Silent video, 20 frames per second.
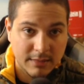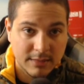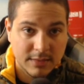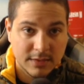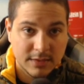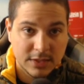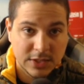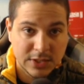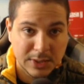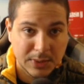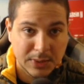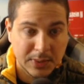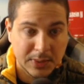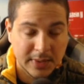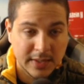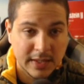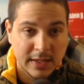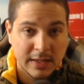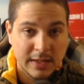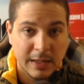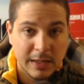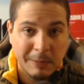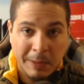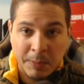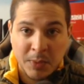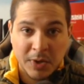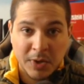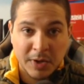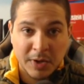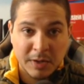soon that
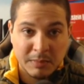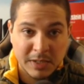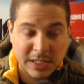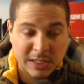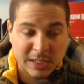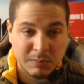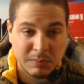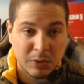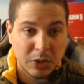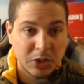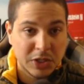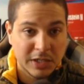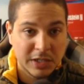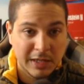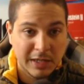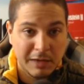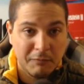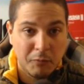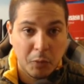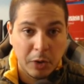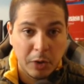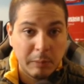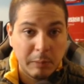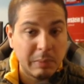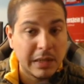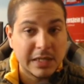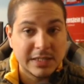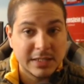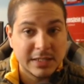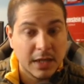people are going to be splurging like
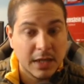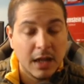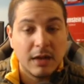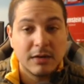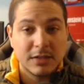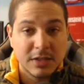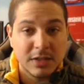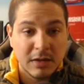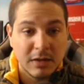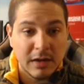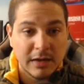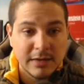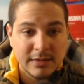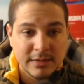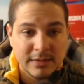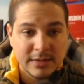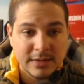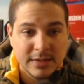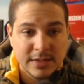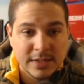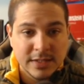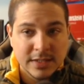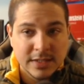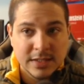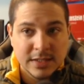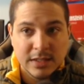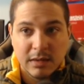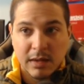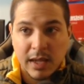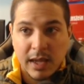$40+ on.
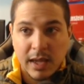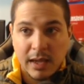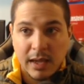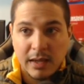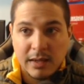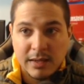Okay.